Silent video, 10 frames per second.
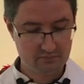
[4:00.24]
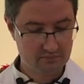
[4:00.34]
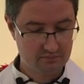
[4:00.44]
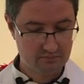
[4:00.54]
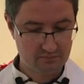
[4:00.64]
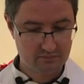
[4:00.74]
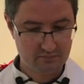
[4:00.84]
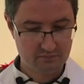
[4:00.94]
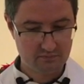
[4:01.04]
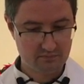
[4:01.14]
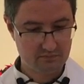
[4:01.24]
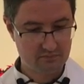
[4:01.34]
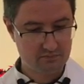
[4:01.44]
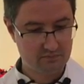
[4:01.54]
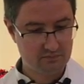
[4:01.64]

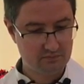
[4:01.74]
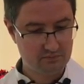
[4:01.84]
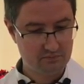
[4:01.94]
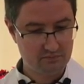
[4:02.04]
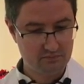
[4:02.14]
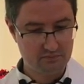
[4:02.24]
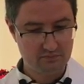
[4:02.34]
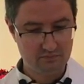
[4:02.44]
(silence)